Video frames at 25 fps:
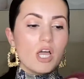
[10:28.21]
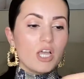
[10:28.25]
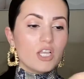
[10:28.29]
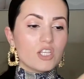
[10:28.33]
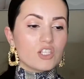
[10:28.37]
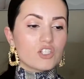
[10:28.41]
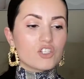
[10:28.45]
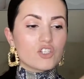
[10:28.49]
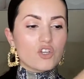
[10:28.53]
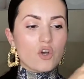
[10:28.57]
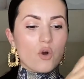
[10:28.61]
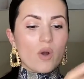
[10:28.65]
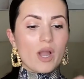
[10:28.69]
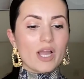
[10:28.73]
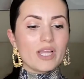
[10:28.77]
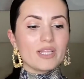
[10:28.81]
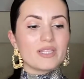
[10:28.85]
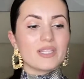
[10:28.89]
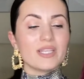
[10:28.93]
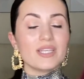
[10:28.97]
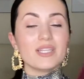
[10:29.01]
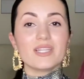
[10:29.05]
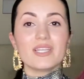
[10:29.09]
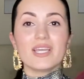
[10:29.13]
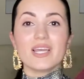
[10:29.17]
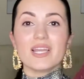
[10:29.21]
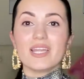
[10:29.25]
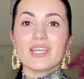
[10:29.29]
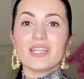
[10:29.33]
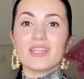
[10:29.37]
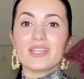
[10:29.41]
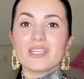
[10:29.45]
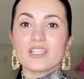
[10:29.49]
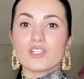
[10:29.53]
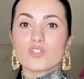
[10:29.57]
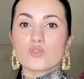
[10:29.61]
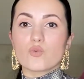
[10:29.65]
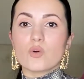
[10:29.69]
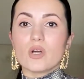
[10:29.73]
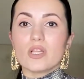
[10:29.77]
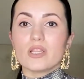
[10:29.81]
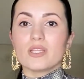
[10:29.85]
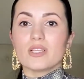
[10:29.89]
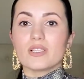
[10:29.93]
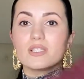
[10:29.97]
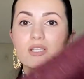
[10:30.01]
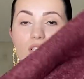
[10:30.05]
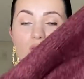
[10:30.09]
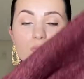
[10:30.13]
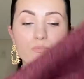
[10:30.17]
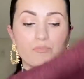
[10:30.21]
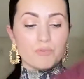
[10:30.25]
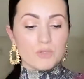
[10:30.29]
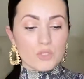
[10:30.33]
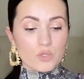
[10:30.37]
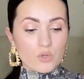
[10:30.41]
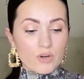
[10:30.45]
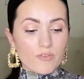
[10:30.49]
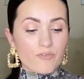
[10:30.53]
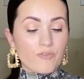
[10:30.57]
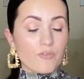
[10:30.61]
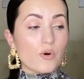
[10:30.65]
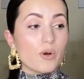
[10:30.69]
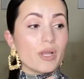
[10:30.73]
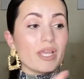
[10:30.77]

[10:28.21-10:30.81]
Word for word: So I did get in this one. This is beautiful.